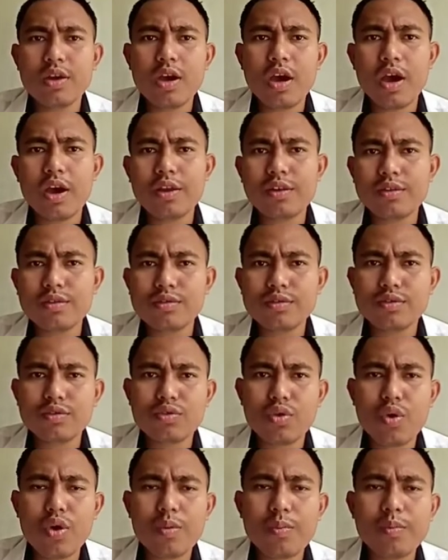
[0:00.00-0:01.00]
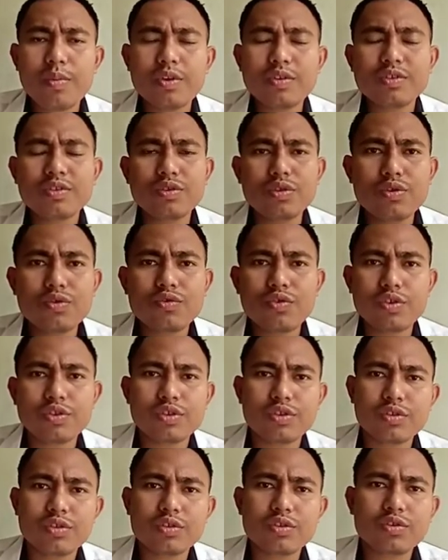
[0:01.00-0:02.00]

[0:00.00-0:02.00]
And zoic means nutrition.